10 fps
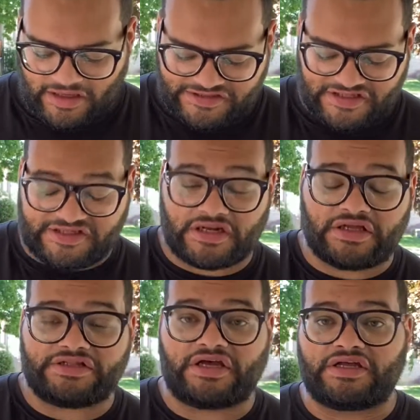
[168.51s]
since it
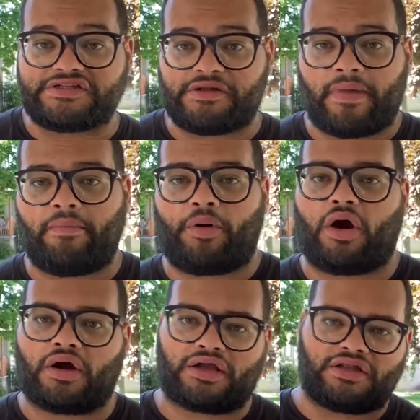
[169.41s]
is a cement
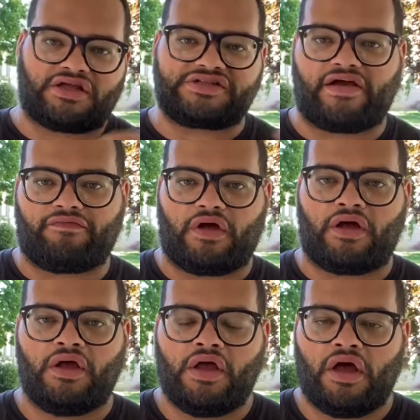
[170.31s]
park, it does have
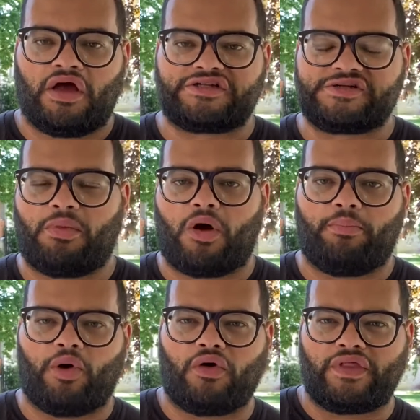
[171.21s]
a small
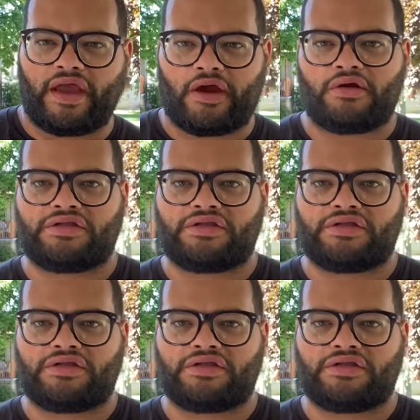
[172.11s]
bowl there.